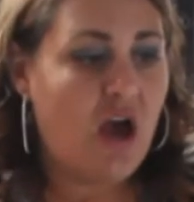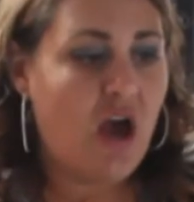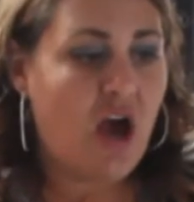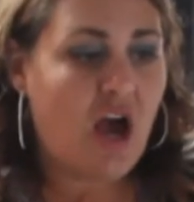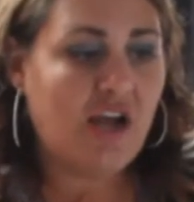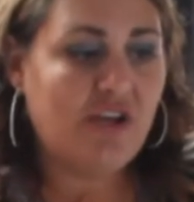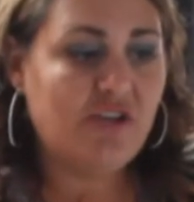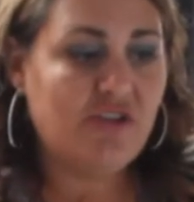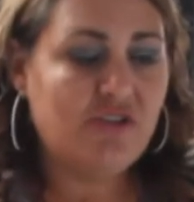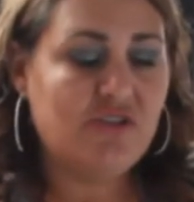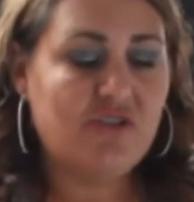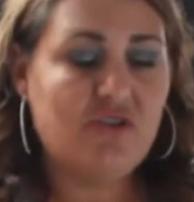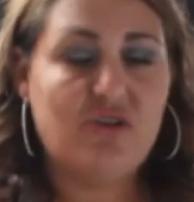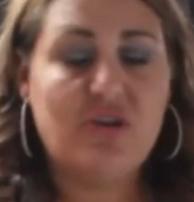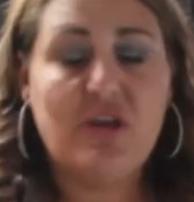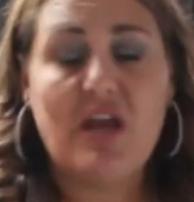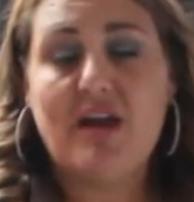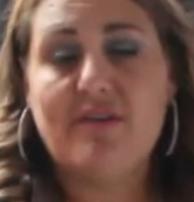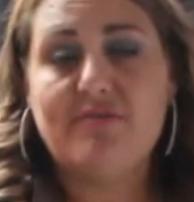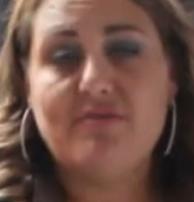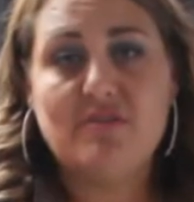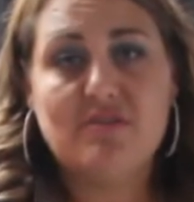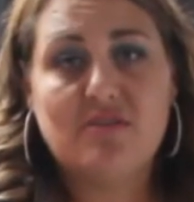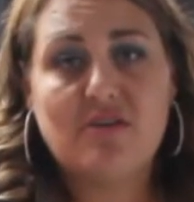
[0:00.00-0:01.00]
I just know you
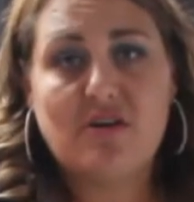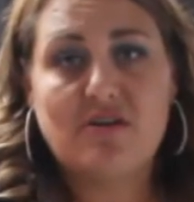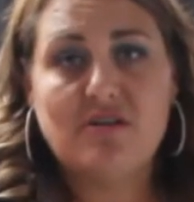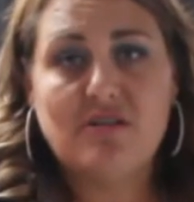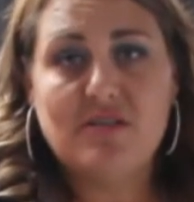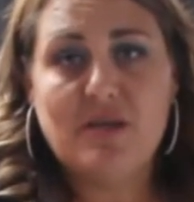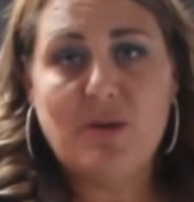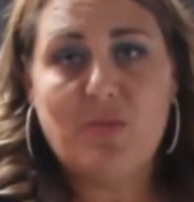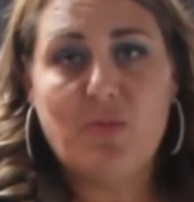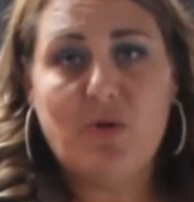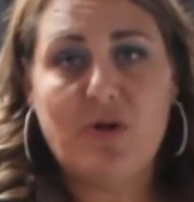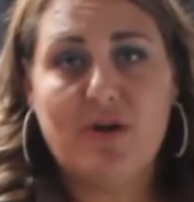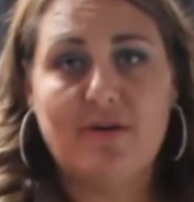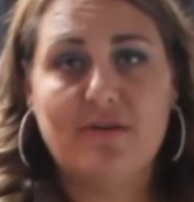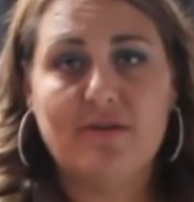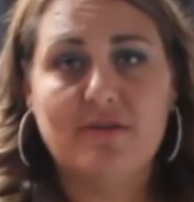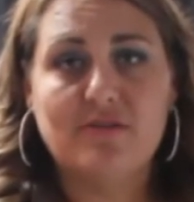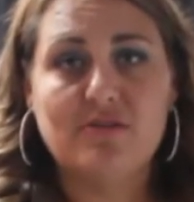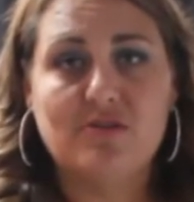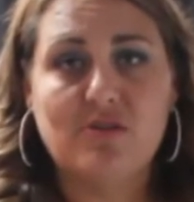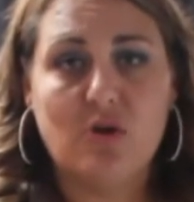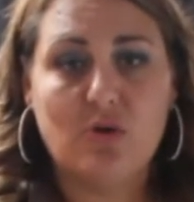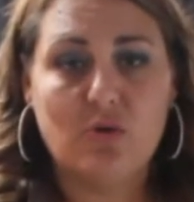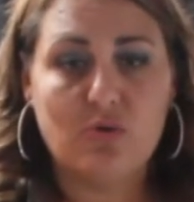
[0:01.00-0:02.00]
have to start somewhere.
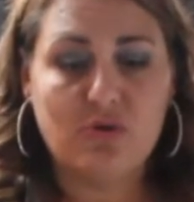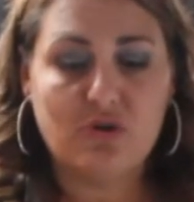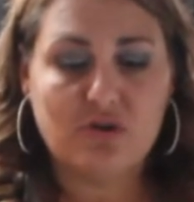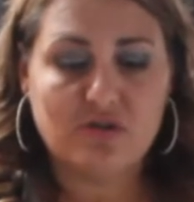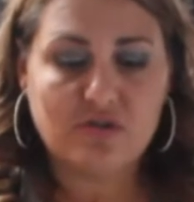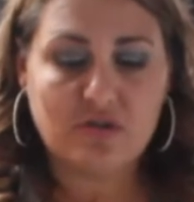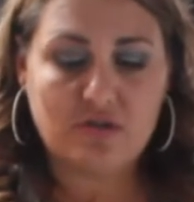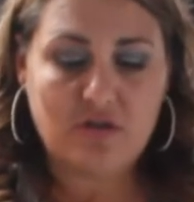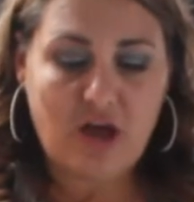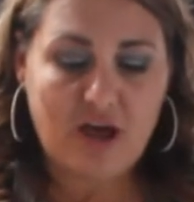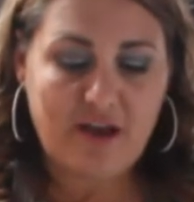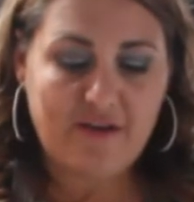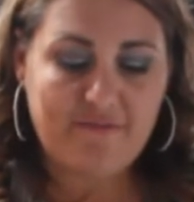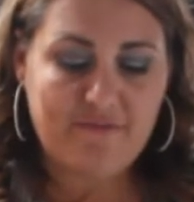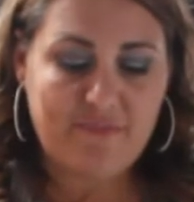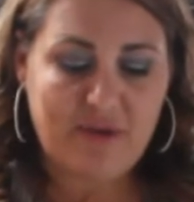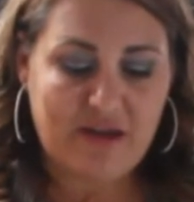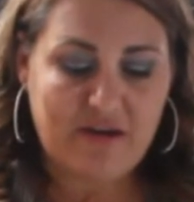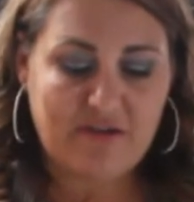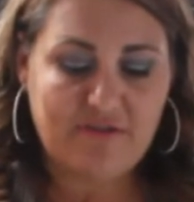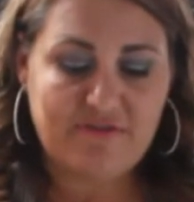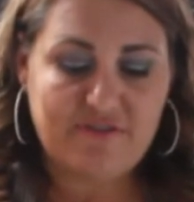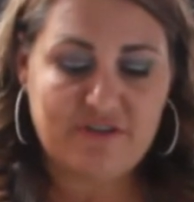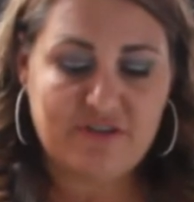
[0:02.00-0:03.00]
So there's a lot of
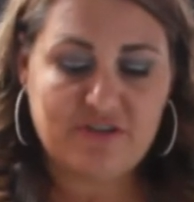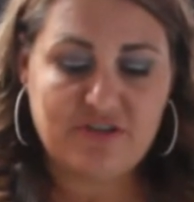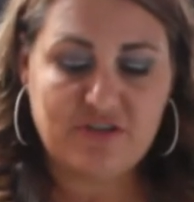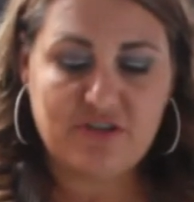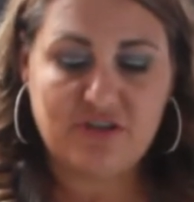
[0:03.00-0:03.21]
benefit to